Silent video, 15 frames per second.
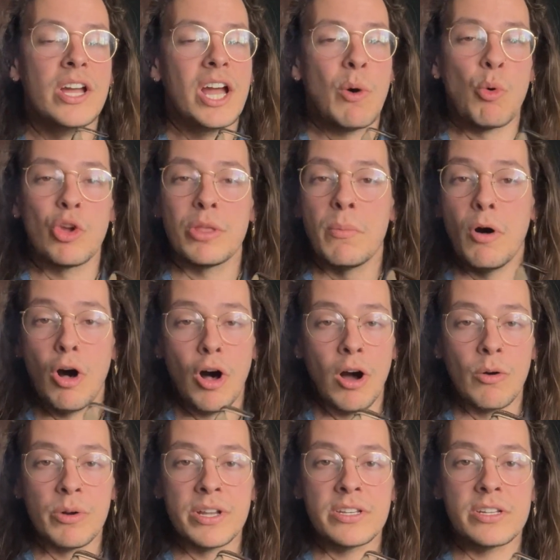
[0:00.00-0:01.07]
Wore them
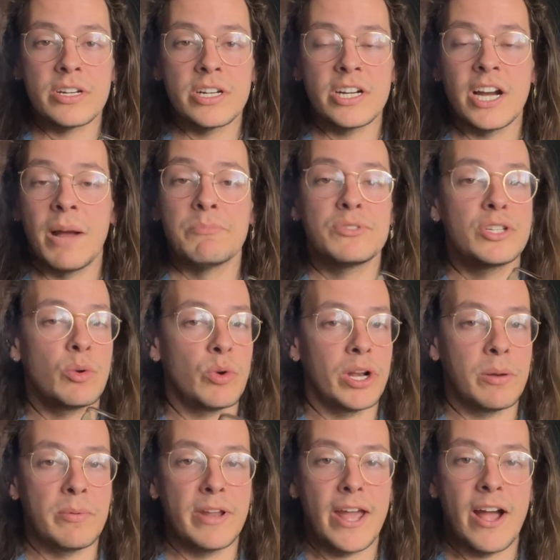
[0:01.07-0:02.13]
all winter. I'm still wearing
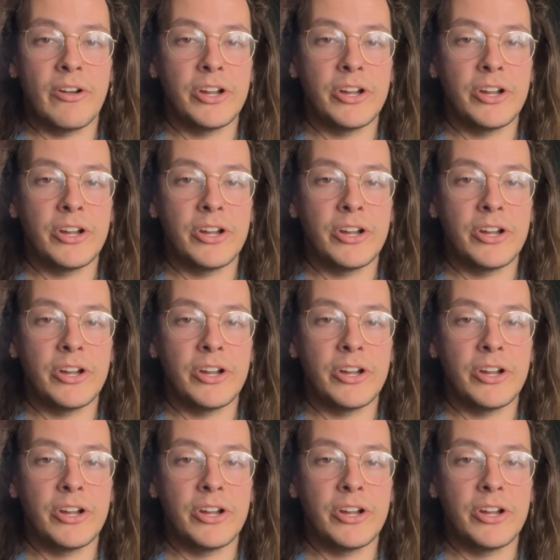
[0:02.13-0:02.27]
them now.